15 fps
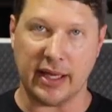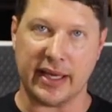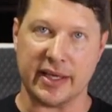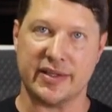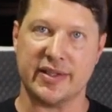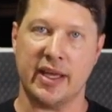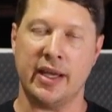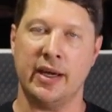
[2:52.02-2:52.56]
Like
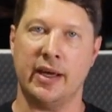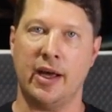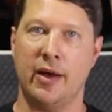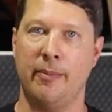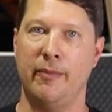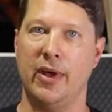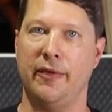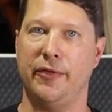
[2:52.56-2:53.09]
I said,
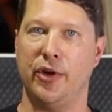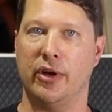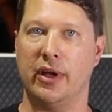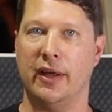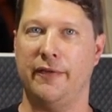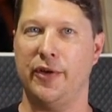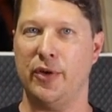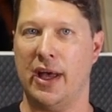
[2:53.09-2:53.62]
um, if, you
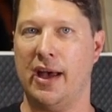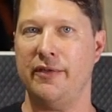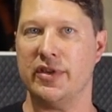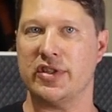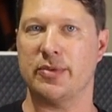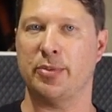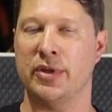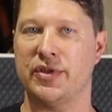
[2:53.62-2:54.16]
if you have
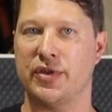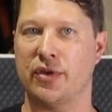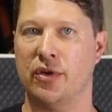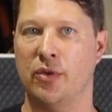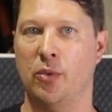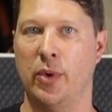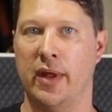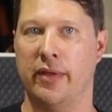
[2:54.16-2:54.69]
a
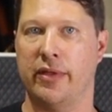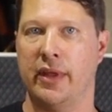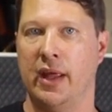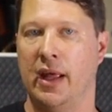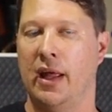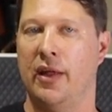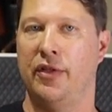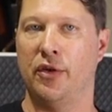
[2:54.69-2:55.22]
Sprinter with
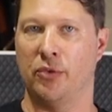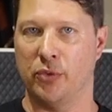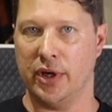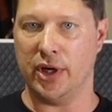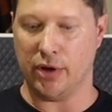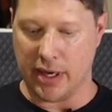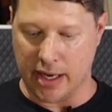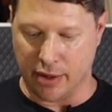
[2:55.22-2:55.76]
the
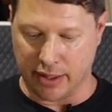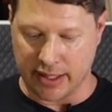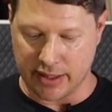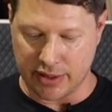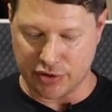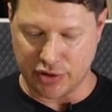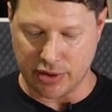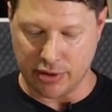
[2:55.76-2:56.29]
rear air
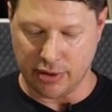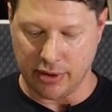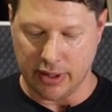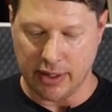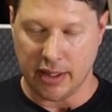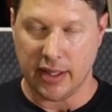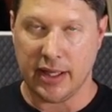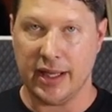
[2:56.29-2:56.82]
conditioner,
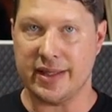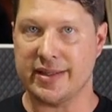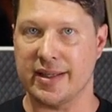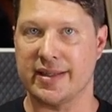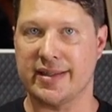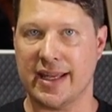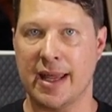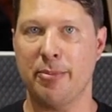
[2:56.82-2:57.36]
it's
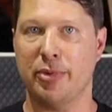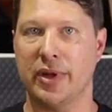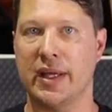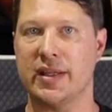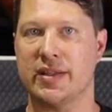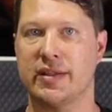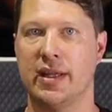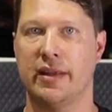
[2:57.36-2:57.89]
the same
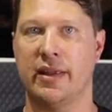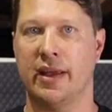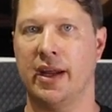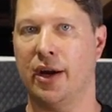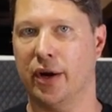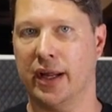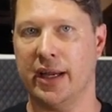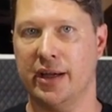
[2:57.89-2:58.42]
place that the
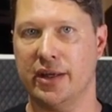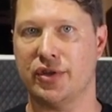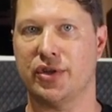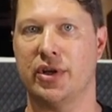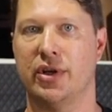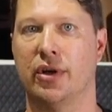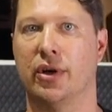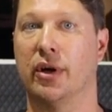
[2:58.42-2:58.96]
air
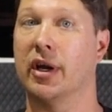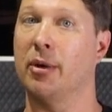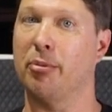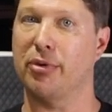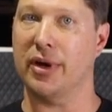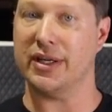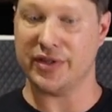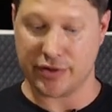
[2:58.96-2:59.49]
conditioner
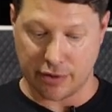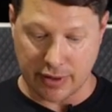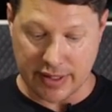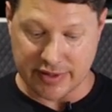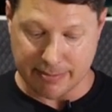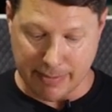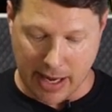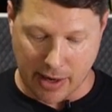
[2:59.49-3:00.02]
compressor is